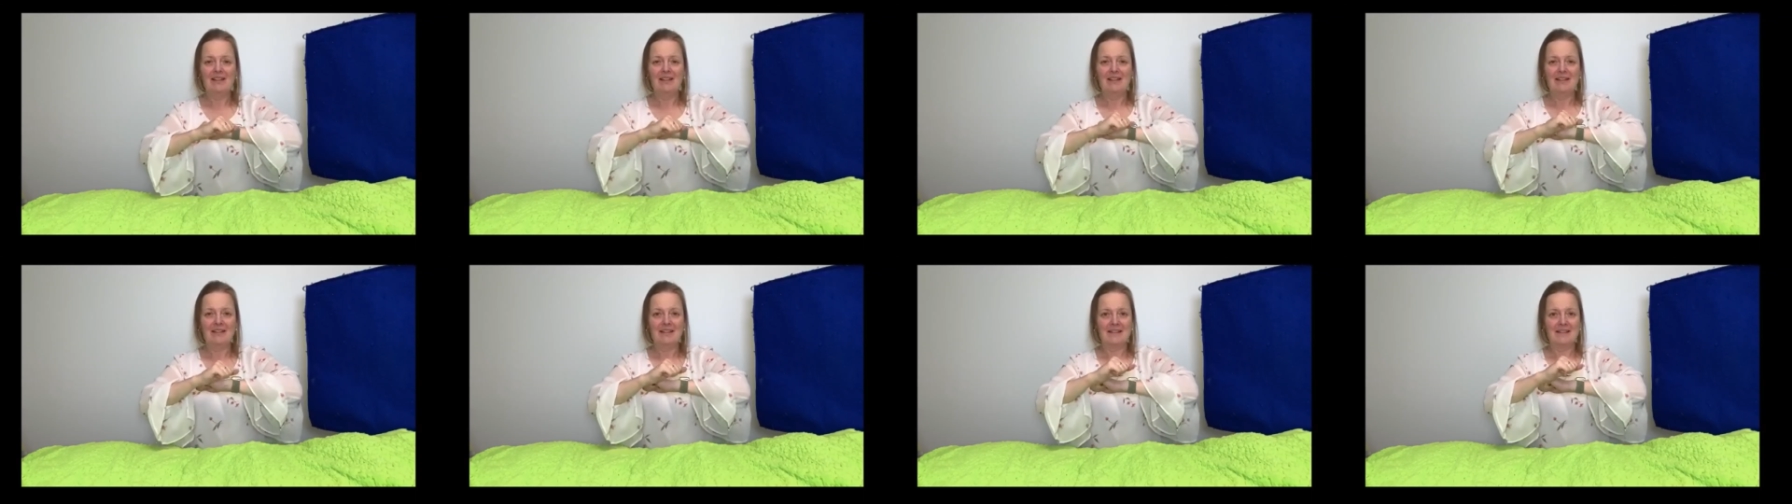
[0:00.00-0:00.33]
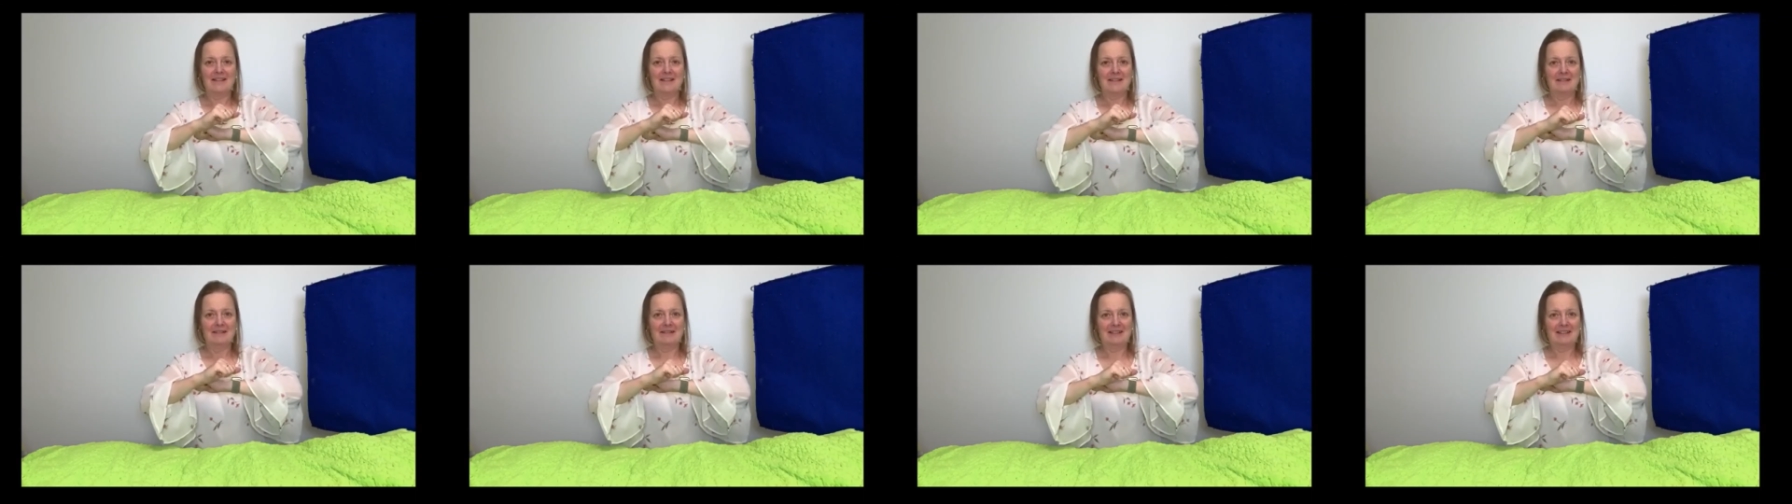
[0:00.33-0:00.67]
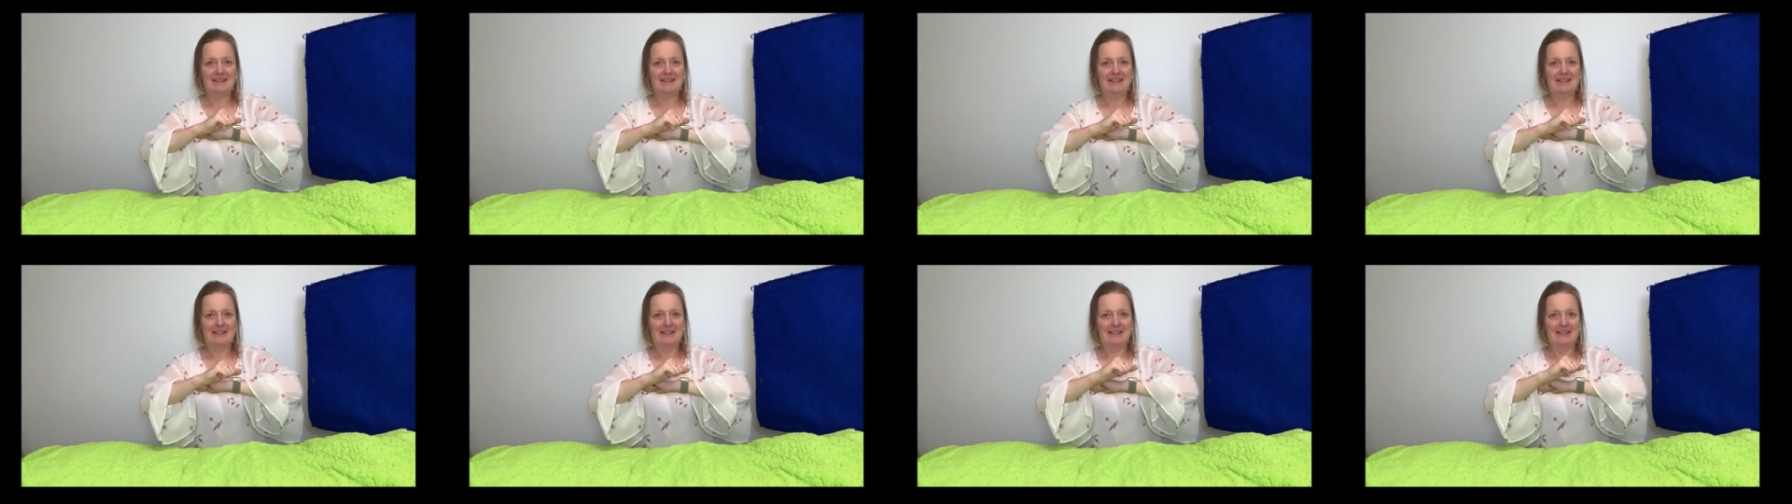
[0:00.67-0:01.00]
So,
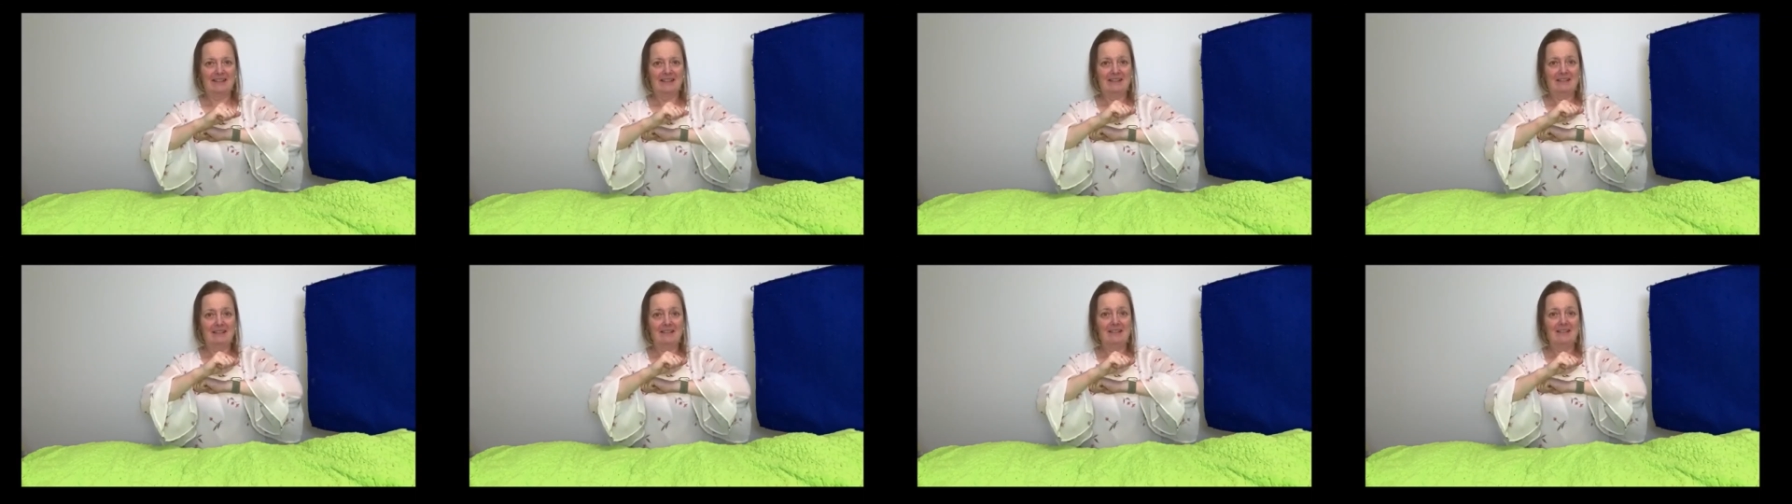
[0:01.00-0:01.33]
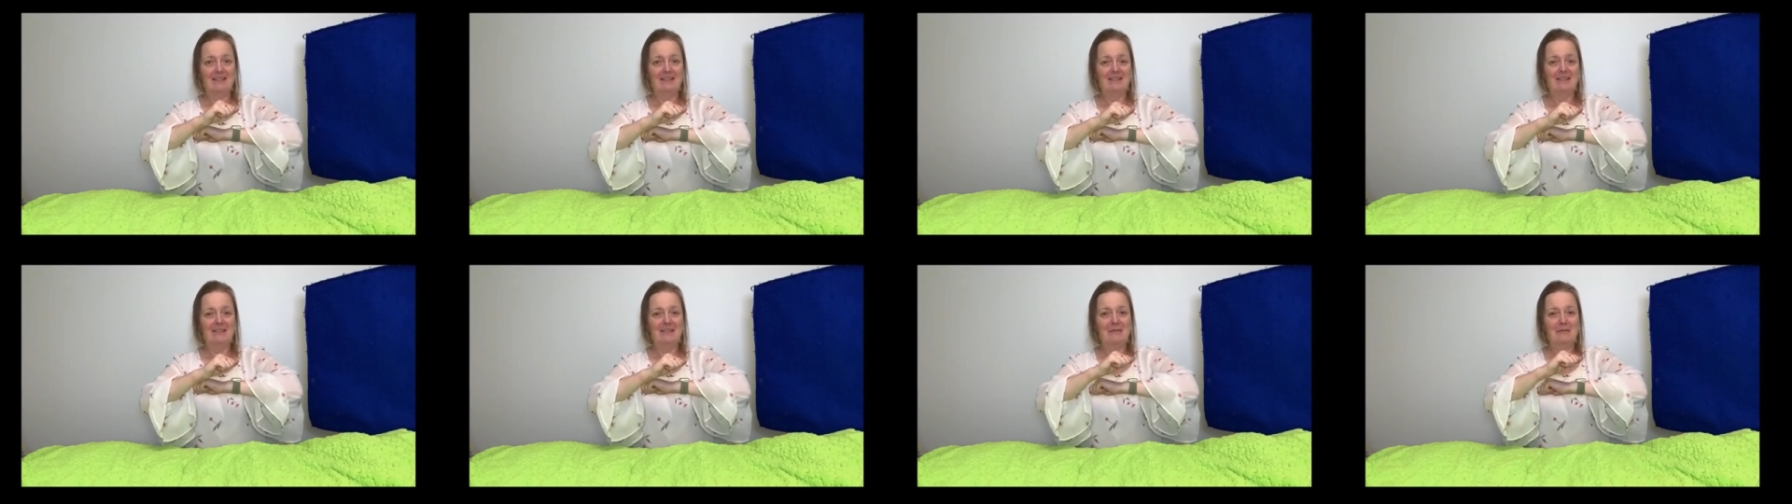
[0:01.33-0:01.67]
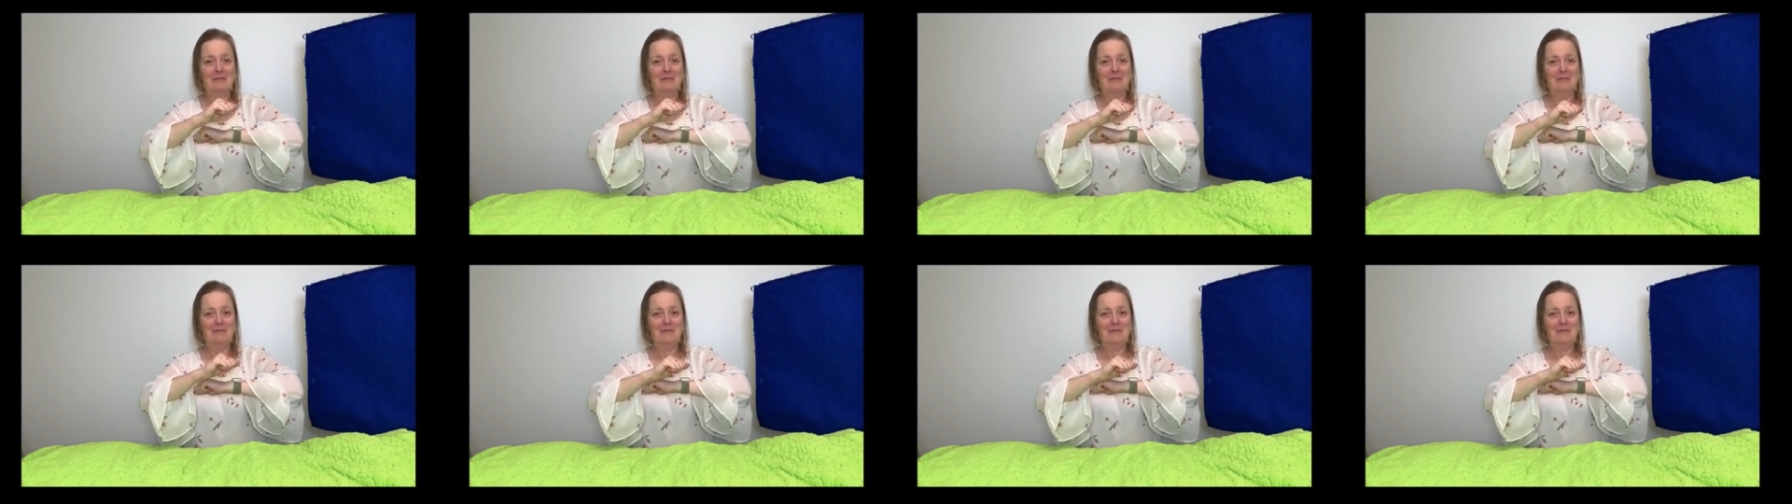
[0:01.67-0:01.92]
go.